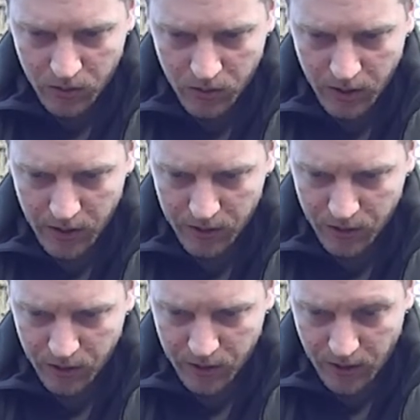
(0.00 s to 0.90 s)
the
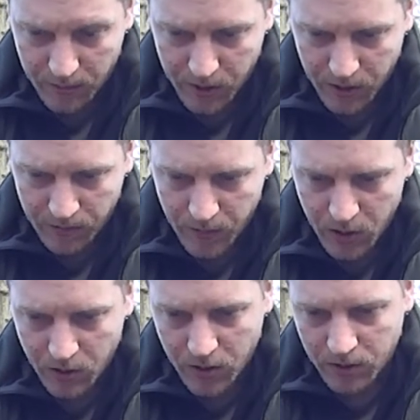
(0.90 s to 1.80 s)
side adapter,
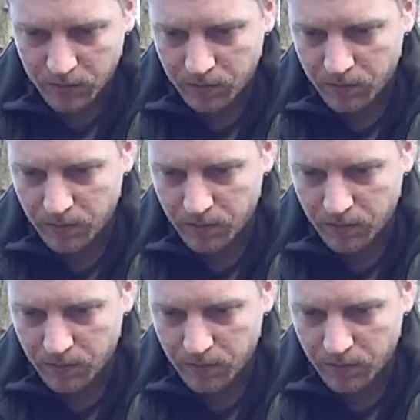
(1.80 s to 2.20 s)
you can